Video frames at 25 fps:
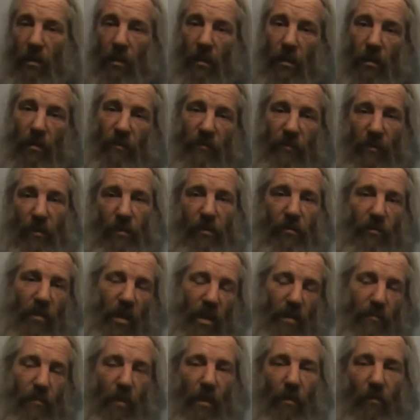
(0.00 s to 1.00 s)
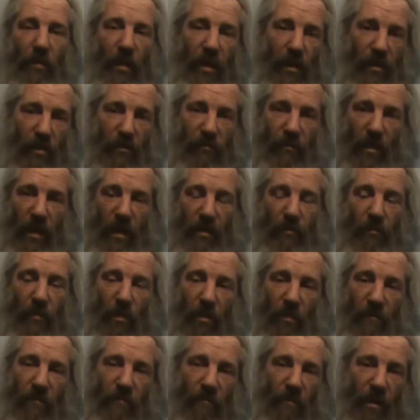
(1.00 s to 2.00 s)
Food grade malt extract.
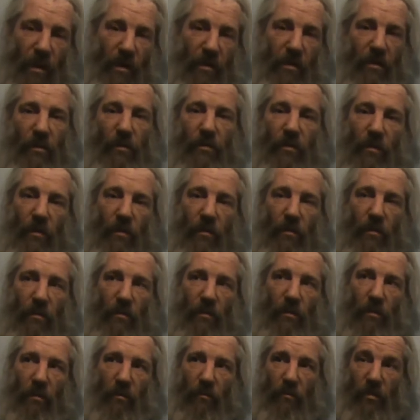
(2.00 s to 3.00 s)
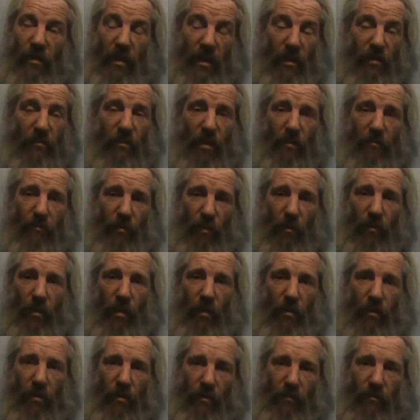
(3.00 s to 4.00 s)
My friend, who's an extract
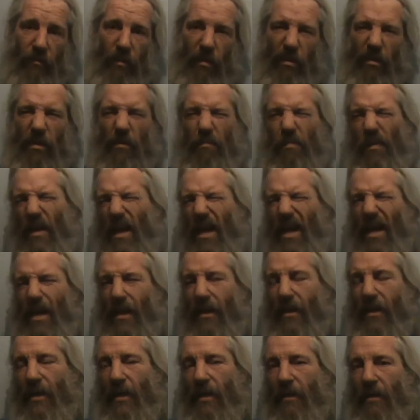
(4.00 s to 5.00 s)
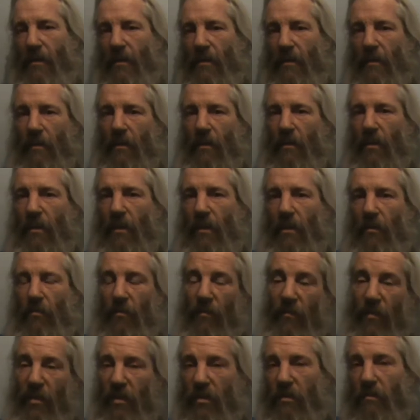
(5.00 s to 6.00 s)
brewer, puts a pound in
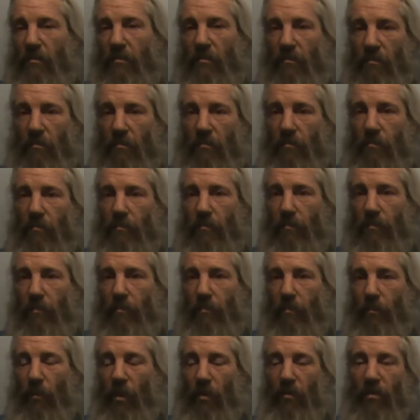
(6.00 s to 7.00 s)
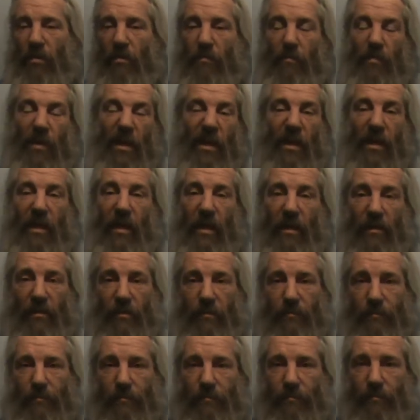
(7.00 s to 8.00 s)
with his Wilkinson beer kits,